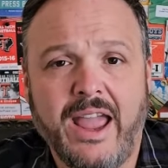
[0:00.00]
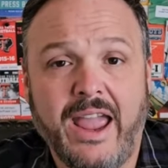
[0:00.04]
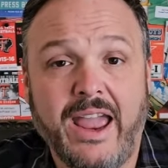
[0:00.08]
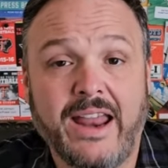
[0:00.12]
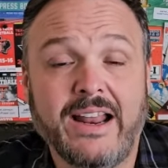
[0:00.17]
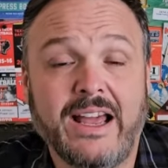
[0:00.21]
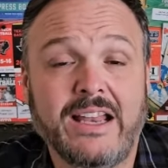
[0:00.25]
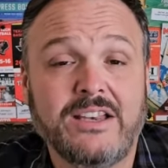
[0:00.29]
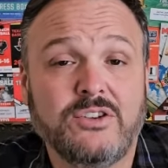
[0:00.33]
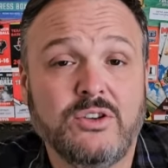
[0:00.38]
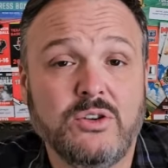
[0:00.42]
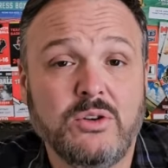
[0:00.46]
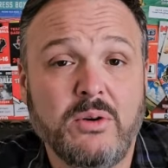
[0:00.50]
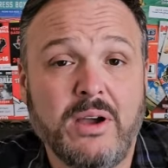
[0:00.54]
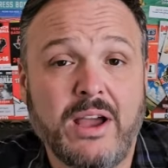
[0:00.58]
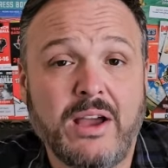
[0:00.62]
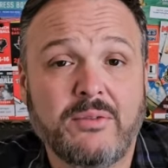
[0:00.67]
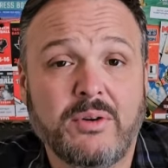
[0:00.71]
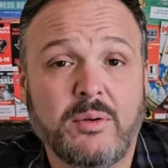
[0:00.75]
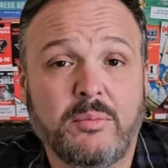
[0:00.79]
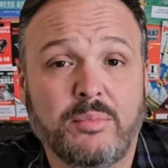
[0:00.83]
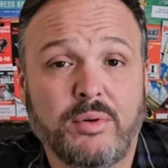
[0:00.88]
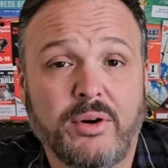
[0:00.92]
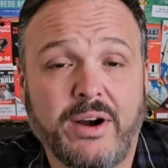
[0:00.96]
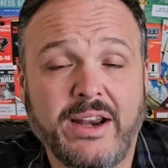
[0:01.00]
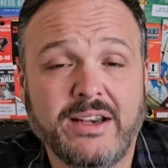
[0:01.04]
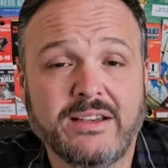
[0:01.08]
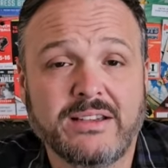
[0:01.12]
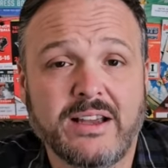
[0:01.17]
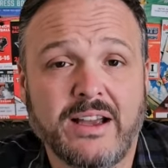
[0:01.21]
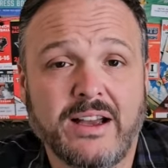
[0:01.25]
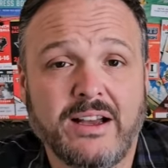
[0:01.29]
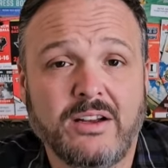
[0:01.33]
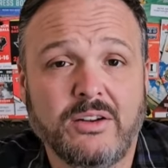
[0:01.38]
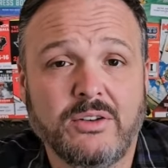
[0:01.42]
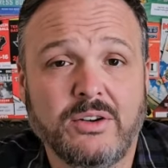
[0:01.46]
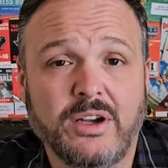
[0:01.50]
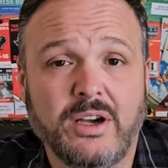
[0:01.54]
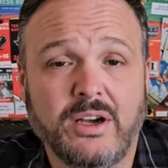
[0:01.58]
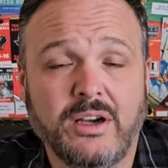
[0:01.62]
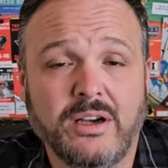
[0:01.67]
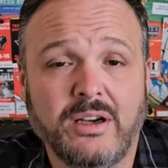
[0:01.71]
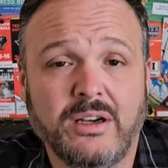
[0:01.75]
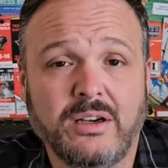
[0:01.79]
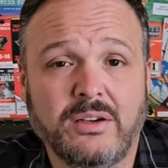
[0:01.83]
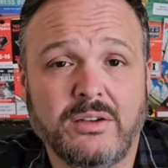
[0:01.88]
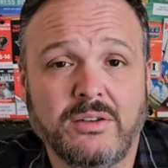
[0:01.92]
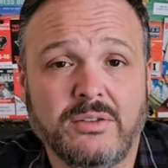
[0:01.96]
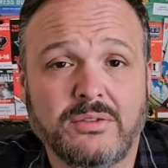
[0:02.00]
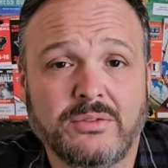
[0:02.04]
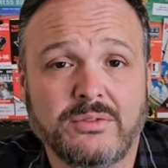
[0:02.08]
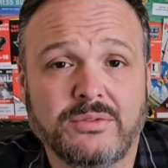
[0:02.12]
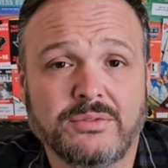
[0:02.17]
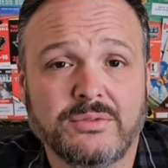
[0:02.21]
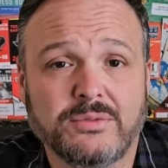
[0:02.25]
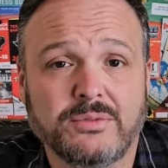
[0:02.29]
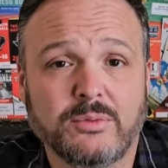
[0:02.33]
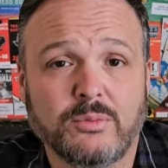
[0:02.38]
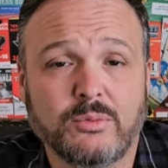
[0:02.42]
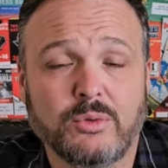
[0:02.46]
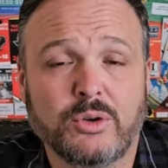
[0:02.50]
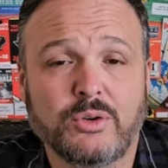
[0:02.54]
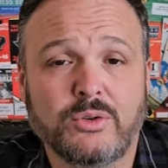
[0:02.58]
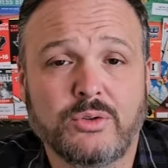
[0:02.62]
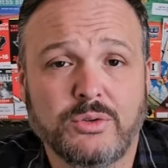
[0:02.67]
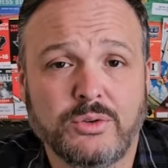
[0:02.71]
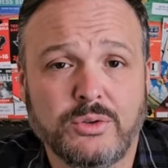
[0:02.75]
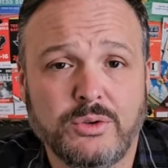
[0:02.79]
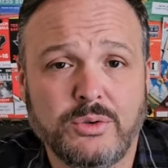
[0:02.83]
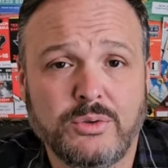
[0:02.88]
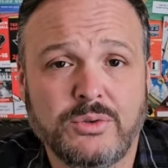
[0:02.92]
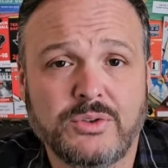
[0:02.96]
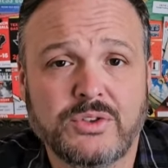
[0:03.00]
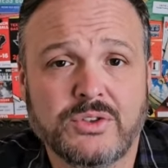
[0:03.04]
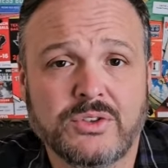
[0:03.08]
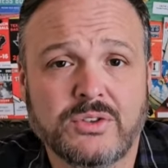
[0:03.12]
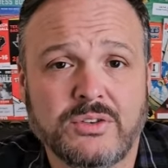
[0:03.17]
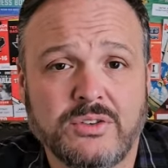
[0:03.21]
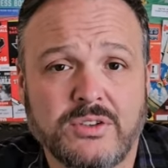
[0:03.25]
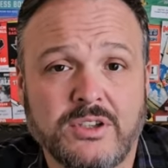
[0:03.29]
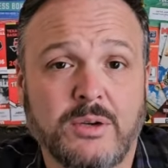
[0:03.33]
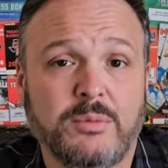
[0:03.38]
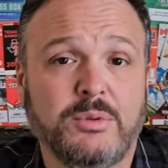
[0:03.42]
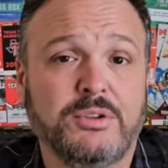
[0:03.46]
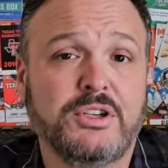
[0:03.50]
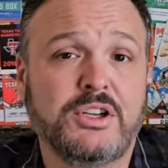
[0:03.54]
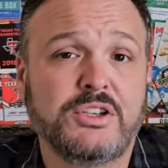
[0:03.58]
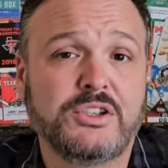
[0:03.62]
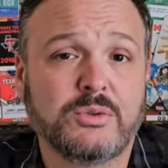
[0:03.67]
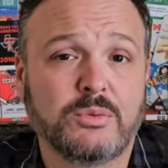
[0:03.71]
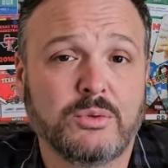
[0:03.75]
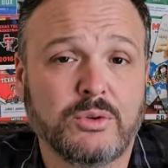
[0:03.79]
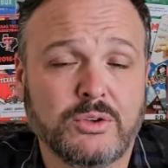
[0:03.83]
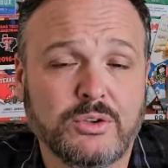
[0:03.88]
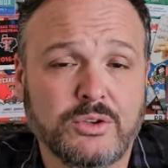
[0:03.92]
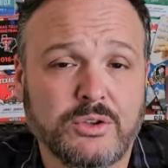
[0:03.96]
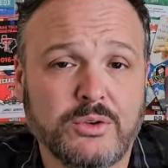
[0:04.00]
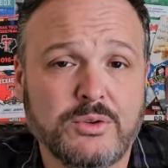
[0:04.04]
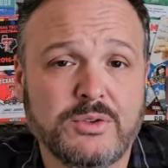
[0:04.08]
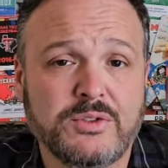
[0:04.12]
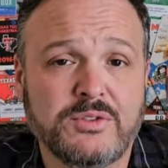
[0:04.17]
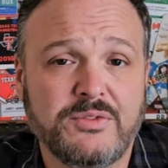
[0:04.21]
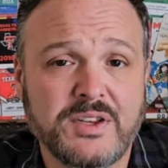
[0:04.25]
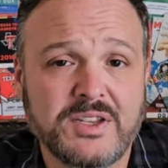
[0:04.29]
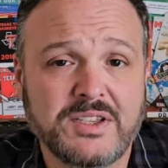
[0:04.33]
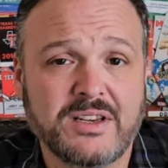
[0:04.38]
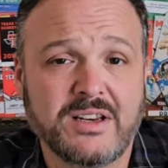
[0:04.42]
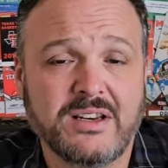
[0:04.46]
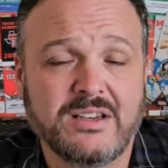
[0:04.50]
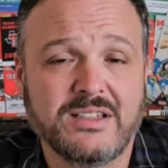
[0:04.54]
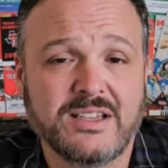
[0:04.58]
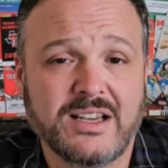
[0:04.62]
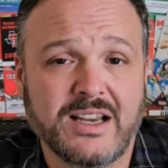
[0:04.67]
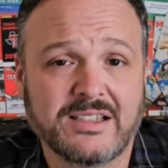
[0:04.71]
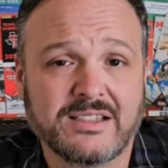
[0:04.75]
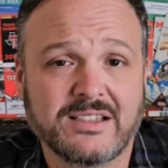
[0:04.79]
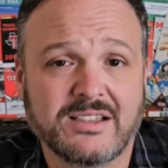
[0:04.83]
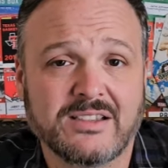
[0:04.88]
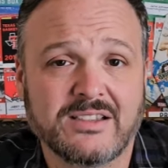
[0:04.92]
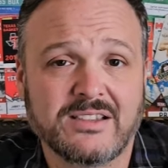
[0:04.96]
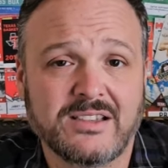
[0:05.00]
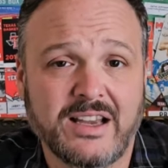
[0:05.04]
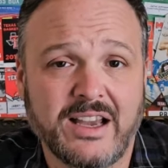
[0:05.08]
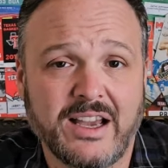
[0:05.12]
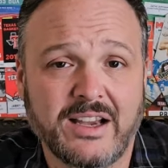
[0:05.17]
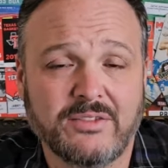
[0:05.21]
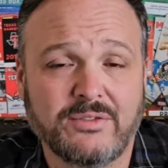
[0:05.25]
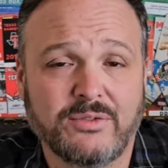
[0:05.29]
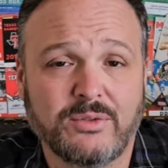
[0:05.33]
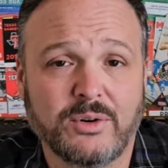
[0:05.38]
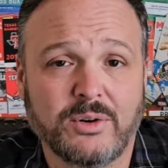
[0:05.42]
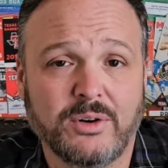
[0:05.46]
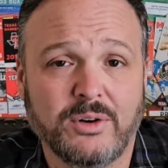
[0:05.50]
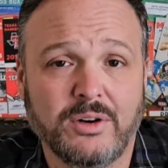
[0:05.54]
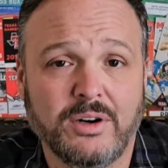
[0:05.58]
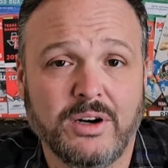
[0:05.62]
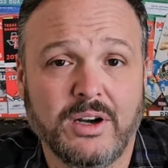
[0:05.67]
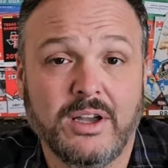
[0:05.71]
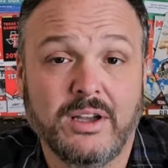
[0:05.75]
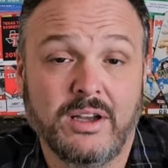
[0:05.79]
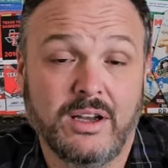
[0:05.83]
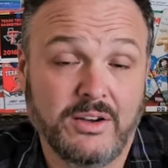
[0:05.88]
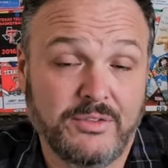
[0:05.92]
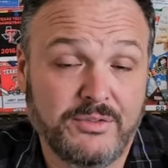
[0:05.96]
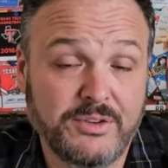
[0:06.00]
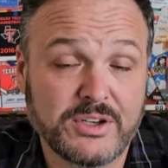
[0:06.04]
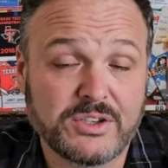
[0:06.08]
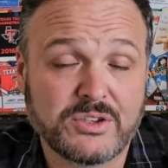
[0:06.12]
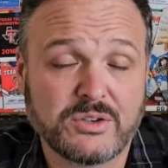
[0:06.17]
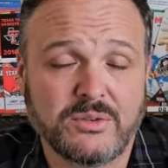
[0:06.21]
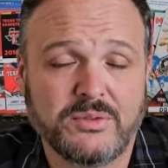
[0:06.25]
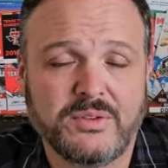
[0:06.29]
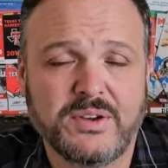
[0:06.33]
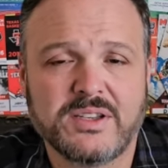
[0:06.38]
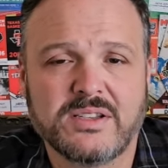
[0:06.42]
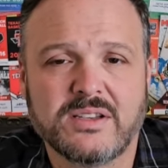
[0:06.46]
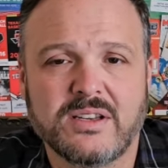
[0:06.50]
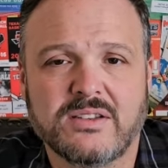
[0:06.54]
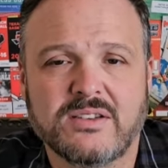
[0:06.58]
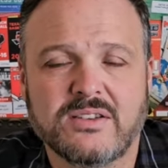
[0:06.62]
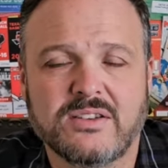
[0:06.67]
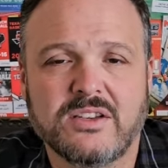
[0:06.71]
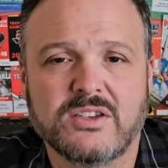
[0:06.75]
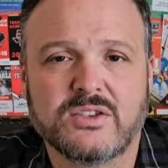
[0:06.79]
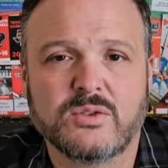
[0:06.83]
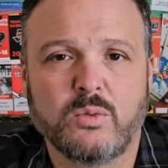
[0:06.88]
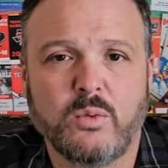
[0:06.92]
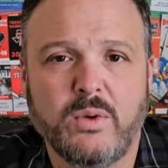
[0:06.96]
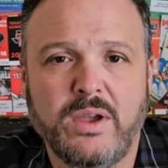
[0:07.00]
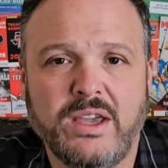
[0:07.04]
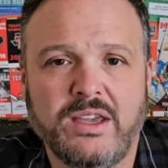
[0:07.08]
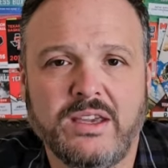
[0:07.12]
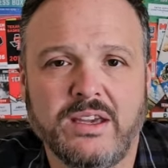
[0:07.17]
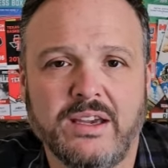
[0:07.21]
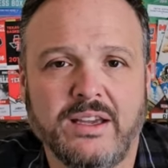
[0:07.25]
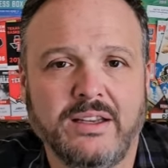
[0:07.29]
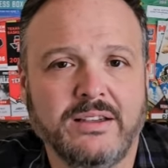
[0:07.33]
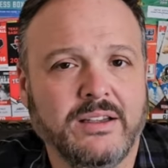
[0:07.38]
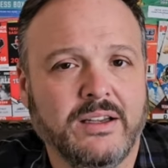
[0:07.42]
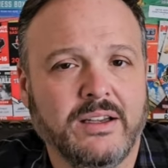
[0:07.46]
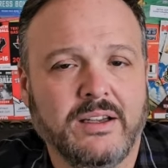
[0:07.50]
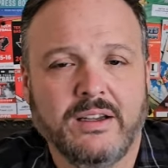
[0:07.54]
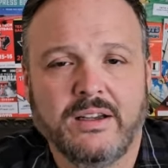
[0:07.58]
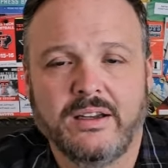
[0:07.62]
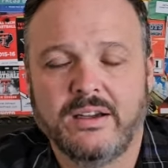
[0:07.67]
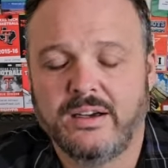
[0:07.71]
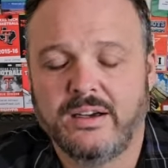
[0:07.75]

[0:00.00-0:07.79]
And I do have a breakdown of recruits, double-digit recruits visiting Texas Tech for official visits this weekend.